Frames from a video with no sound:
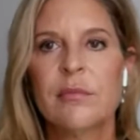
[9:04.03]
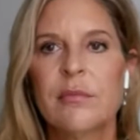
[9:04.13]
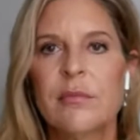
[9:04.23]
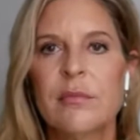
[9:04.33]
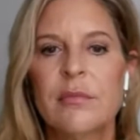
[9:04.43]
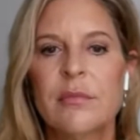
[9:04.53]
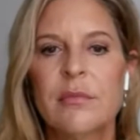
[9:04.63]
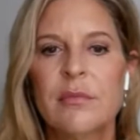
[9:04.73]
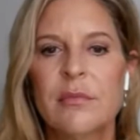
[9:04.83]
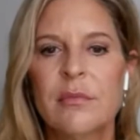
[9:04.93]

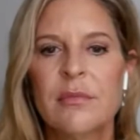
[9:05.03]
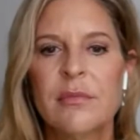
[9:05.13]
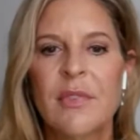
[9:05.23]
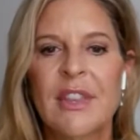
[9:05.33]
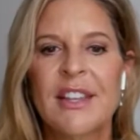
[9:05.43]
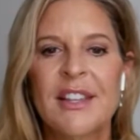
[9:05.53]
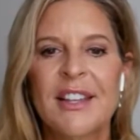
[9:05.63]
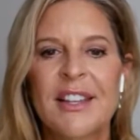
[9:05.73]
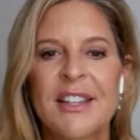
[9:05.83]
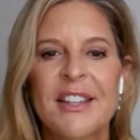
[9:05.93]

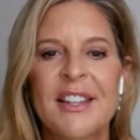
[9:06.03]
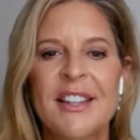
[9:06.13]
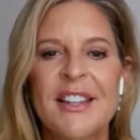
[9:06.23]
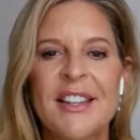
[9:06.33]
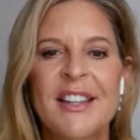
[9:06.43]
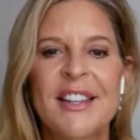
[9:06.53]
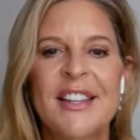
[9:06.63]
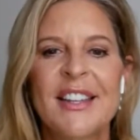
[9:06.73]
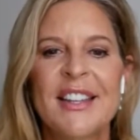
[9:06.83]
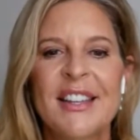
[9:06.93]

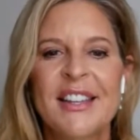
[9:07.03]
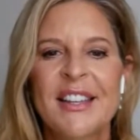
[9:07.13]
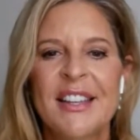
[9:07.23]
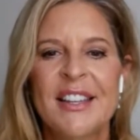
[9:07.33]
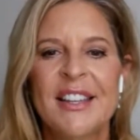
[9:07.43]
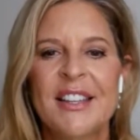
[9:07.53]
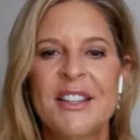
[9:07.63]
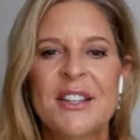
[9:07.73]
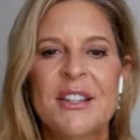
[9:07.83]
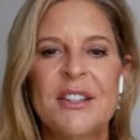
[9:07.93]

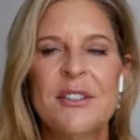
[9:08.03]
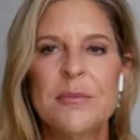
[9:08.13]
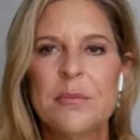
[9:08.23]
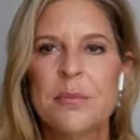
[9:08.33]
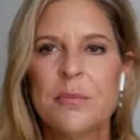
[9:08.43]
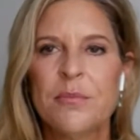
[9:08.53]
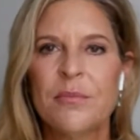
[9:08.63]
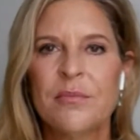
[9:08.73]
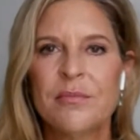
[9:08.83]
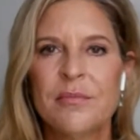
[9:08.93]

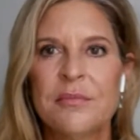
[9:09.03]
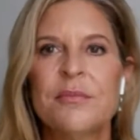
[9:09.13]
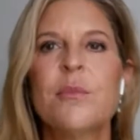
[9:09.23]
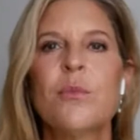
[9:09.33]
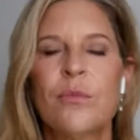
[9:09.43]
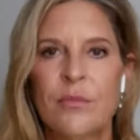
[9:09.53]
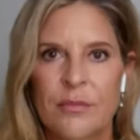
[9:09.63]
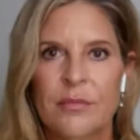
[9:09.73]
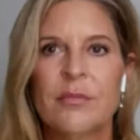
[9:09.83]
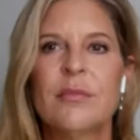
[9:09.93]

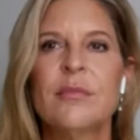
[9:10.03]
(not speaking)